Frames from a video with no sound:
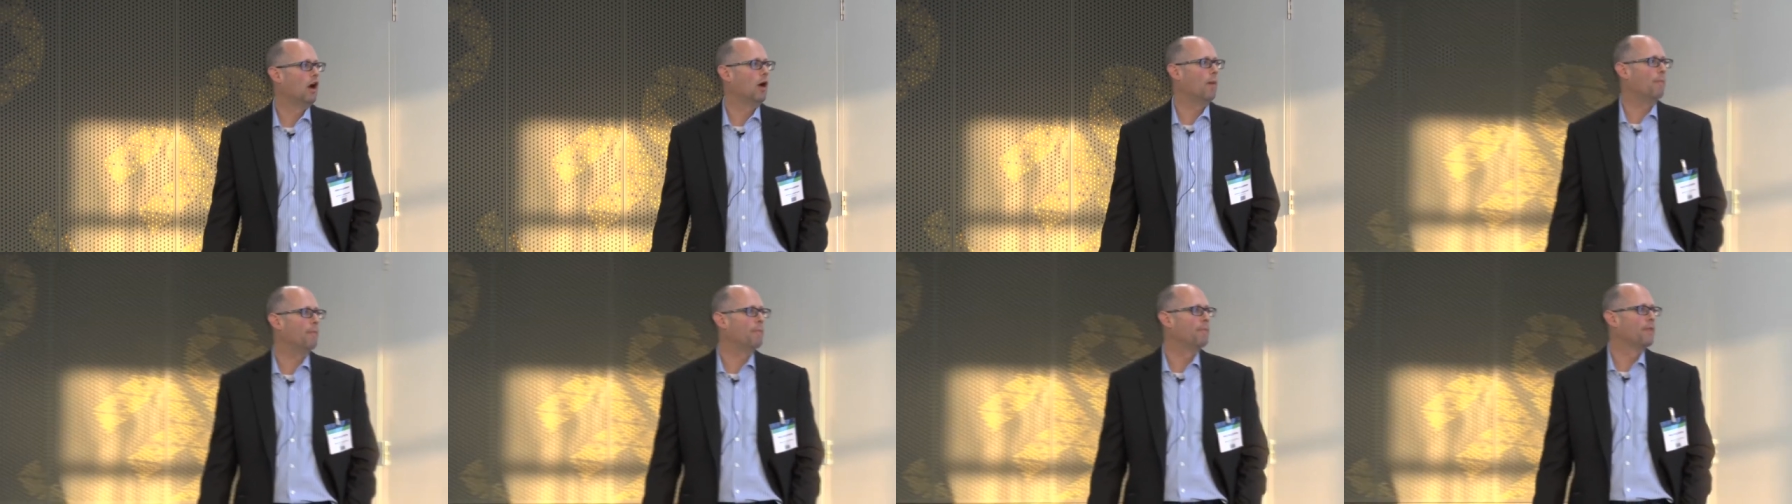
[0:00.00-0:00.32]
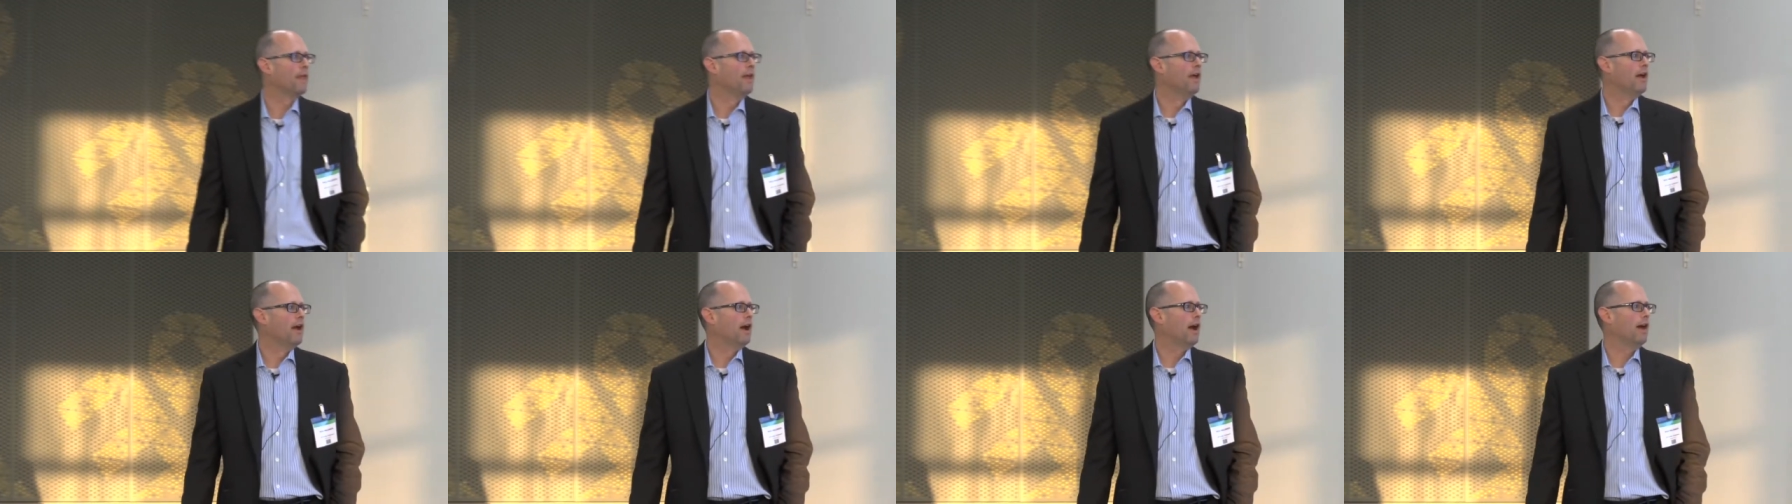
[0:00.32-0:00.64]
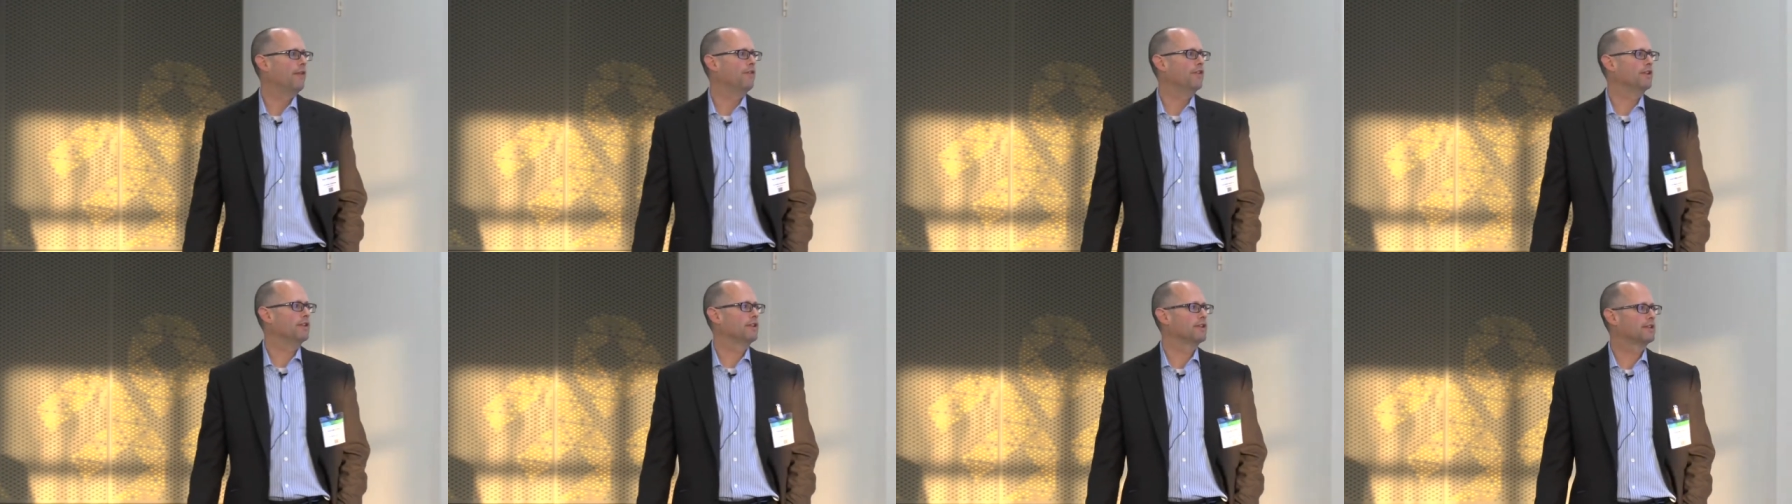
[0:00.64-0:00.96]
Um,
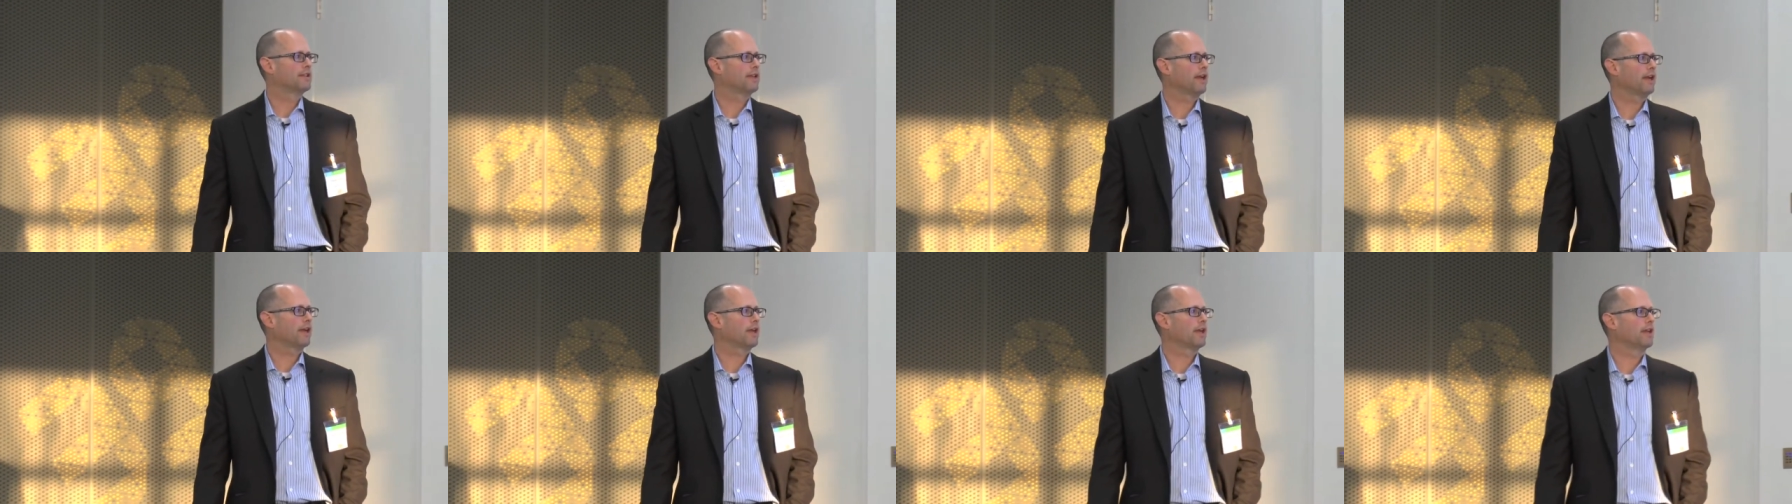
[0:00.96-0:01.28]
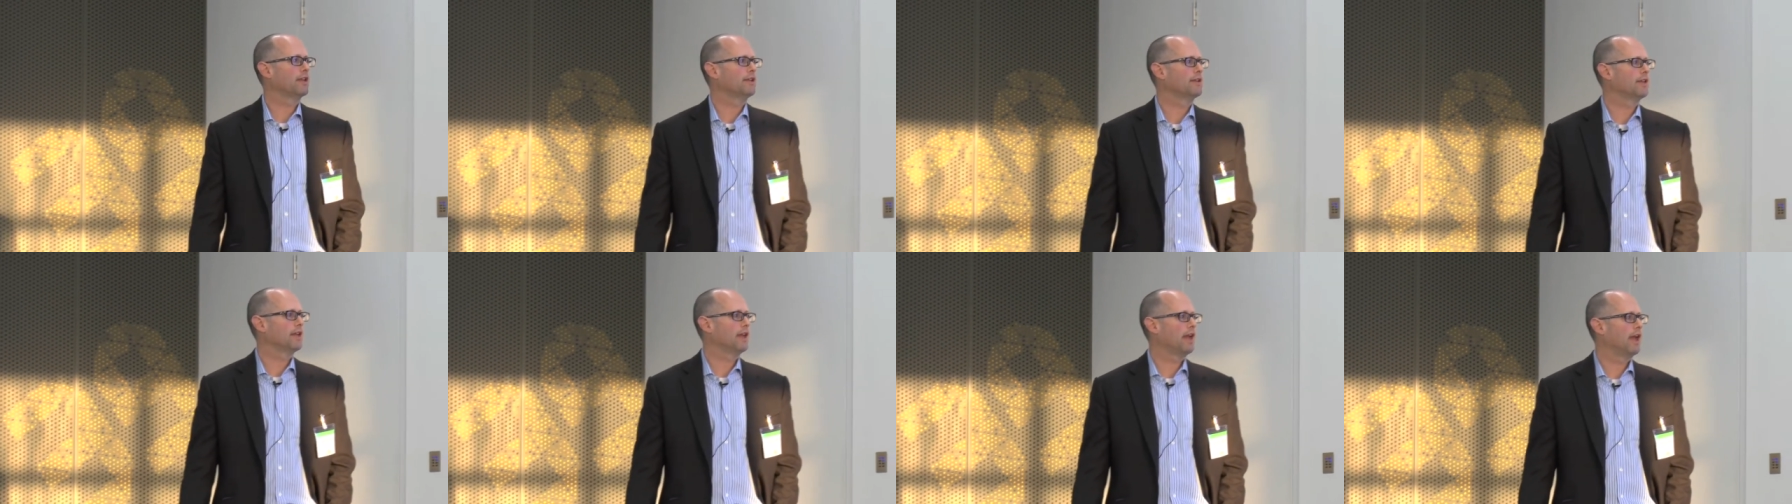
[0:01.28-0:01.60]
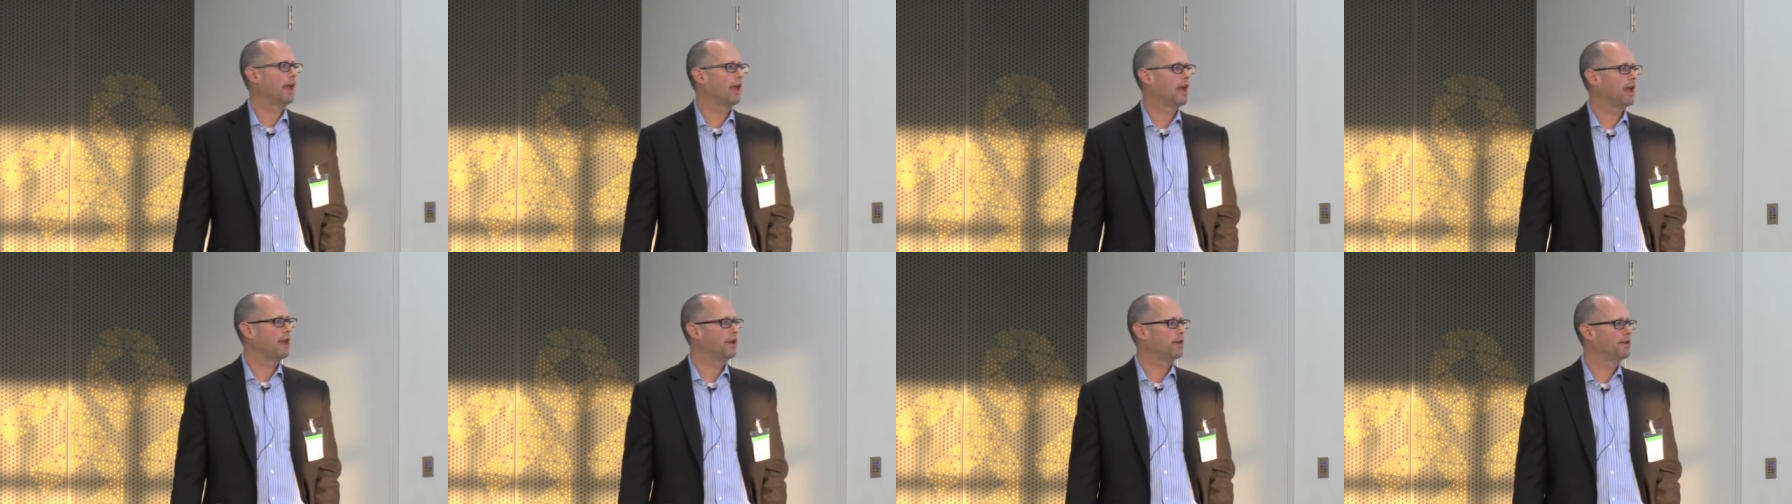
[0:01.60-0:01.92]
and then second,
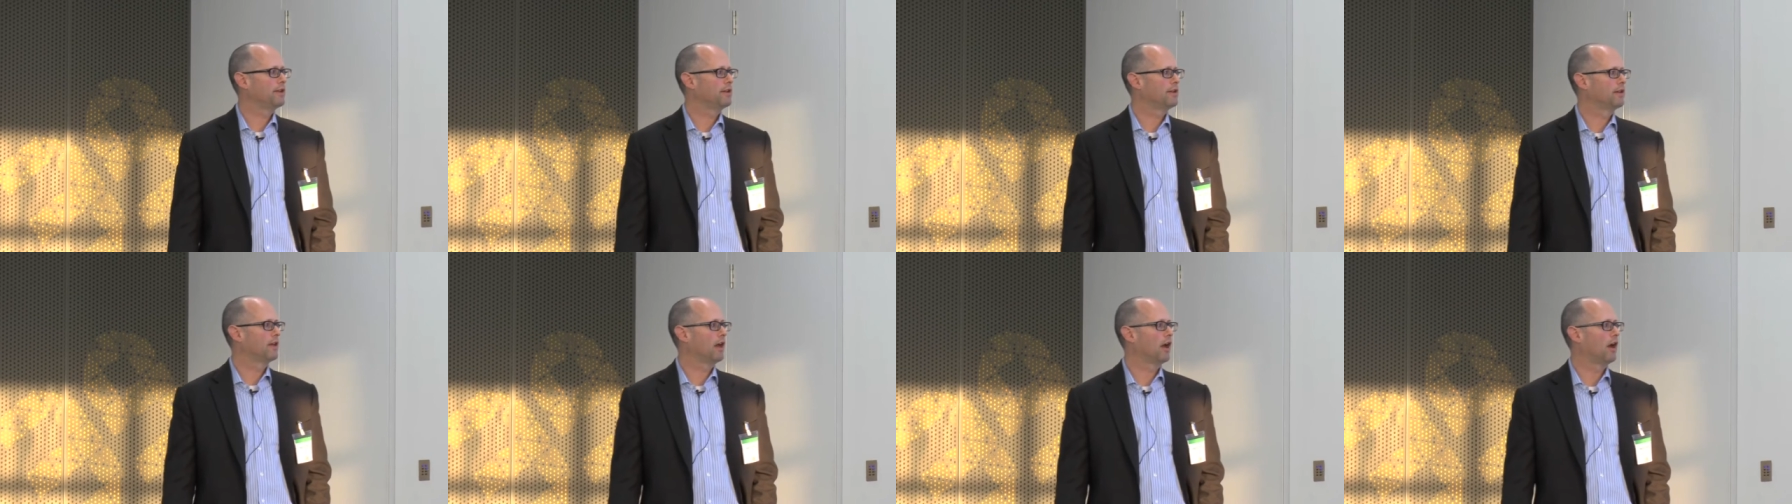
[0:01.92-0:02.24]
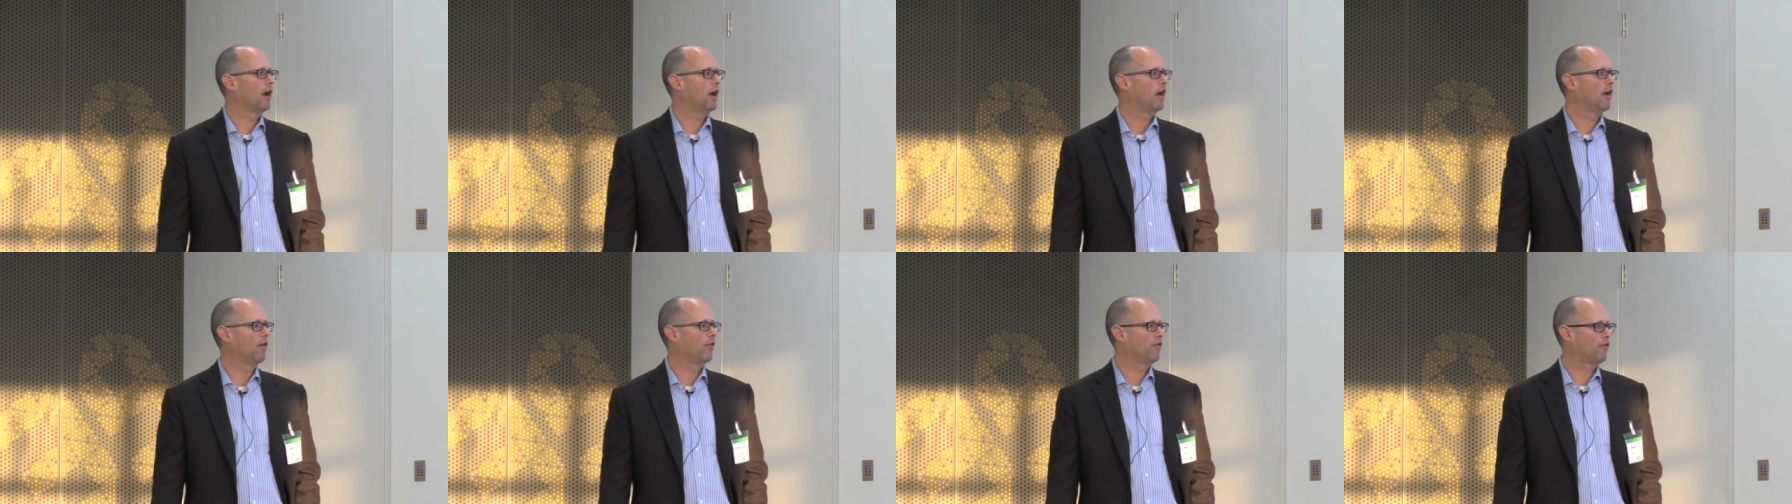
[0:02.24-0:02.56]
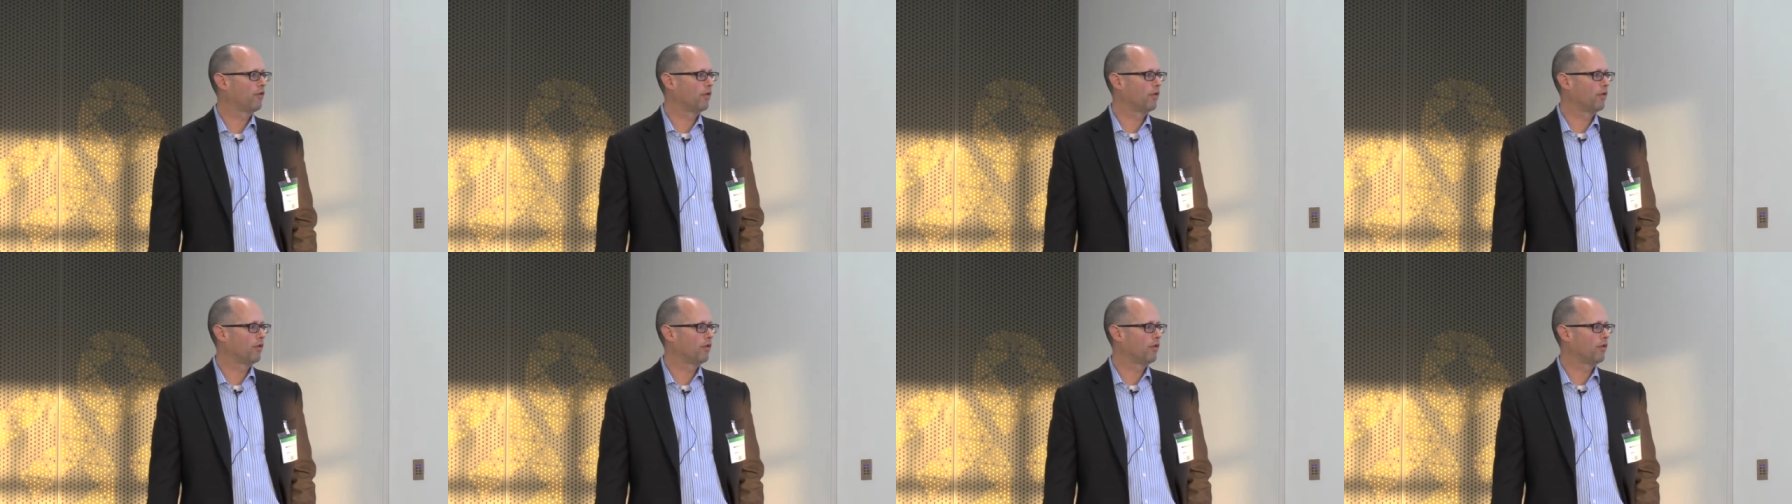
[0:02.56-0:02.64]
and uh,